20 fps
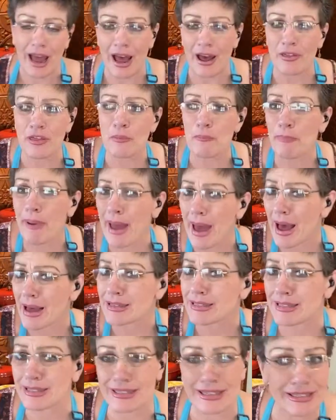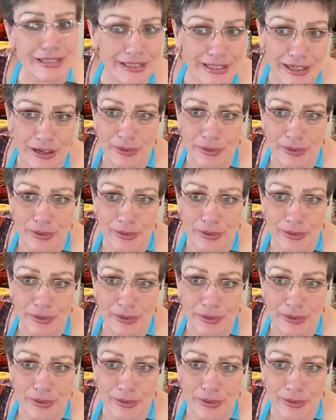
How the pasta's